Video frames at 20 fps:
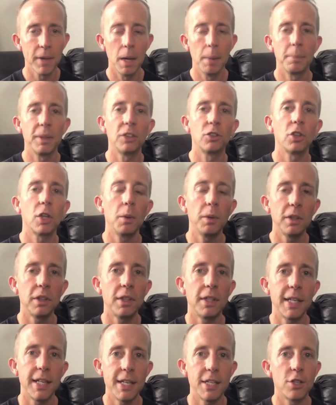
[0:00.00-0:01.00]
But it's going to
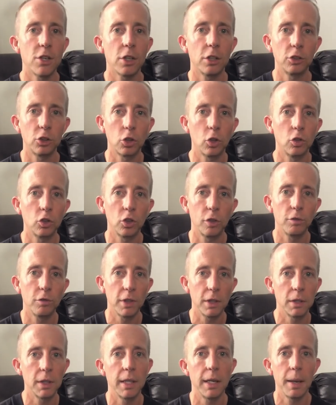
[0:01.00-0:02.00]
teach our children
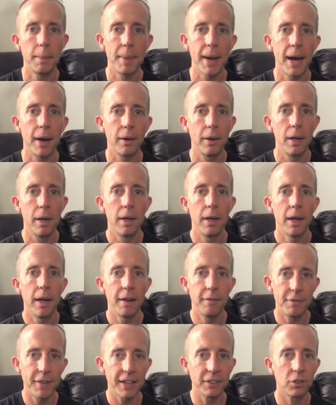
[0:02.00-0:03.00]
really about
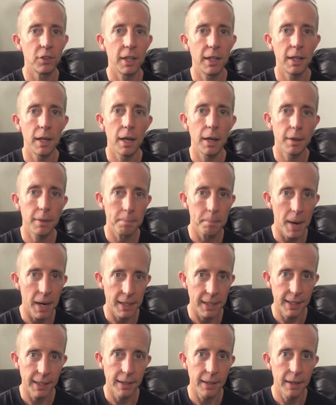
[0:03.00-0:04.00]
investing
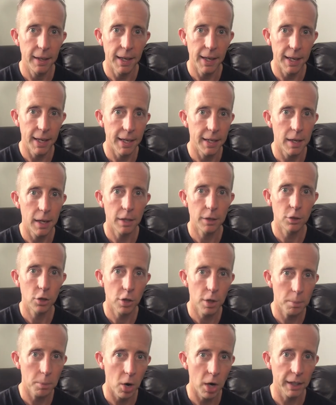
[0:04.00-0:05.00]
money into
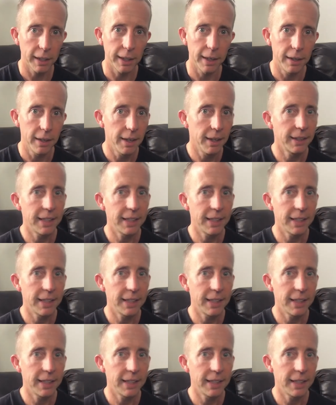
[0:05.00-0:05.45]
the market.